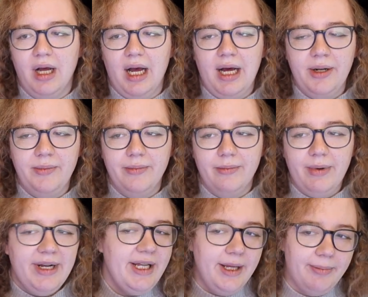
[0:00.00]
And
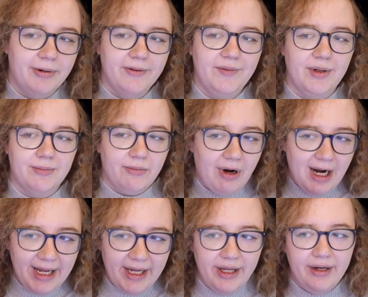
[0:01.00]
when he proved them
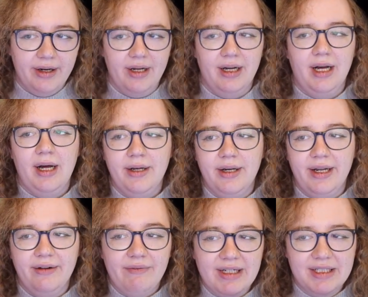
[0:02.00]
right and
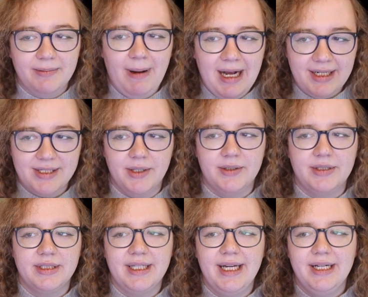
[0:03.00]
invented
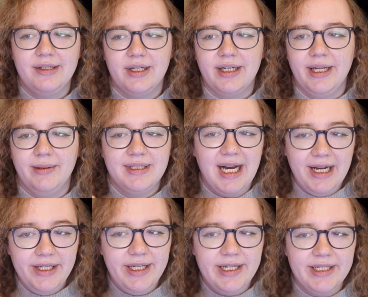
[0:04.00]
Paxos, it took him
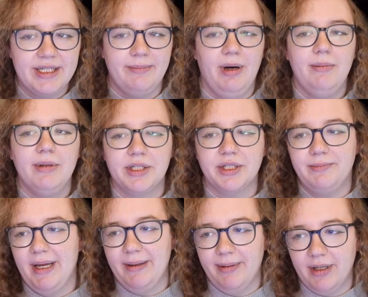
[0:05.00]
10 years to publish the
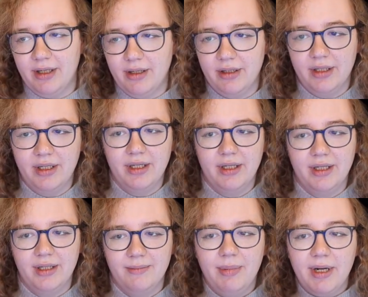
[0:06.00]
paper
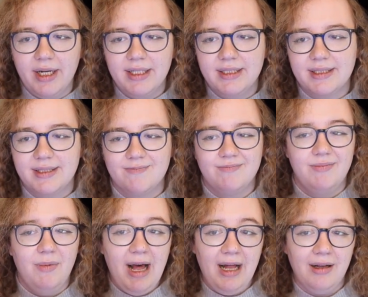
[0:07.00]
because,
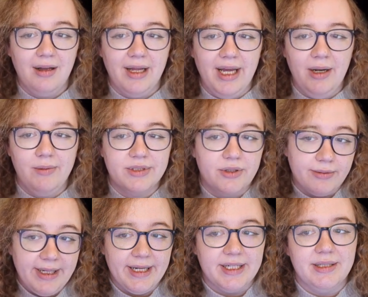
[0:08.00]
well, it was
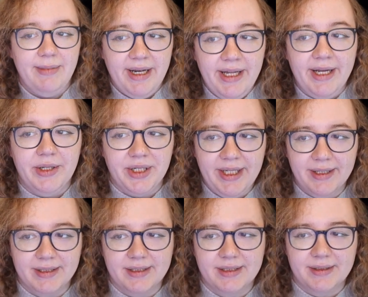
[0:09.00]
Greek to many
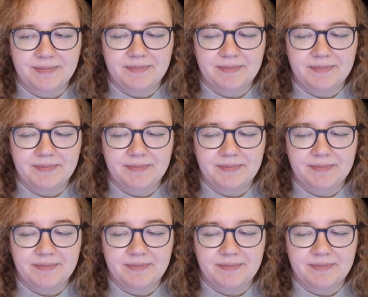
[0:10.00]
engineers.